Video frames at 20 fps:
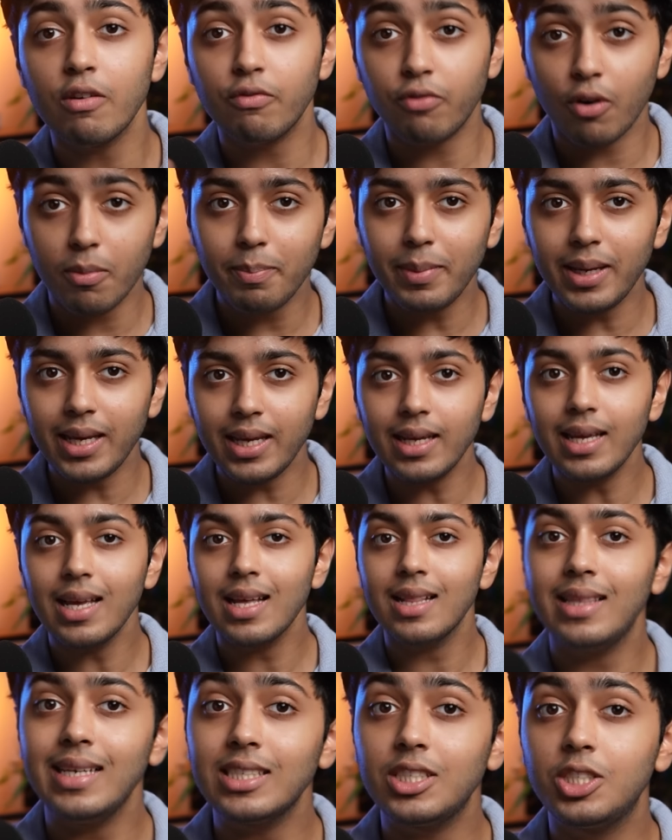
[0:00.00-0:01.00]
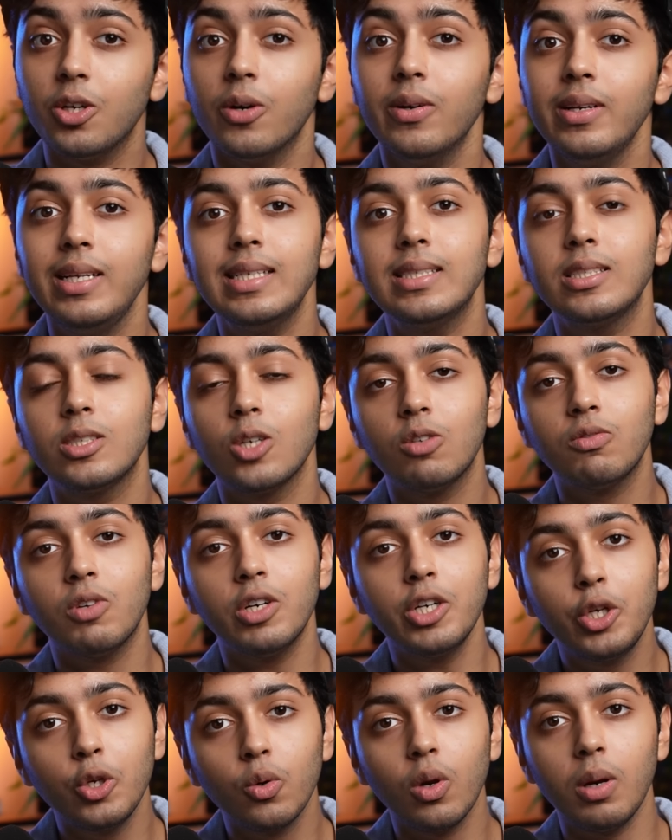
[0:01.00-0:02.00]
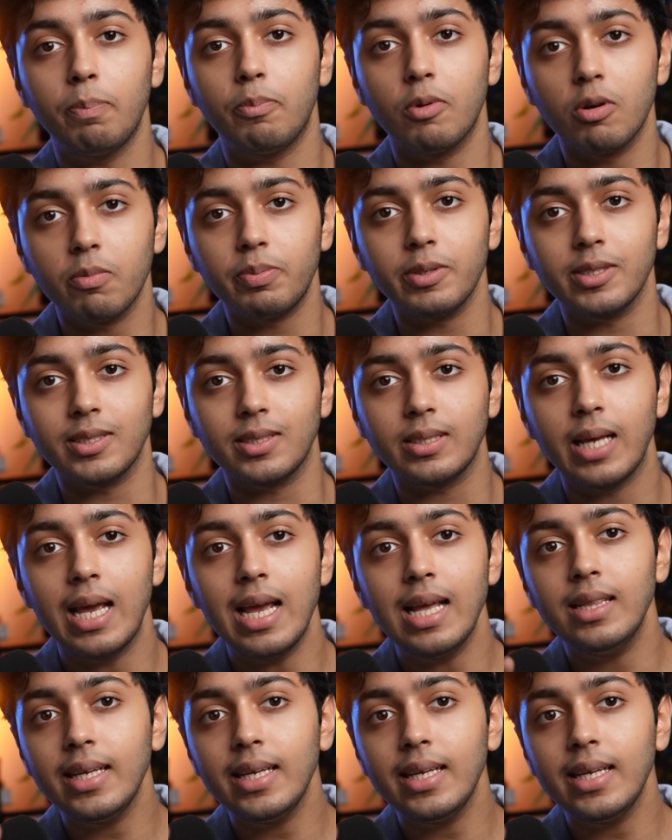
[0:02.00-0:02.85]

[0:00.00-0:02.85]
For me, these journeys serve a dual purpose.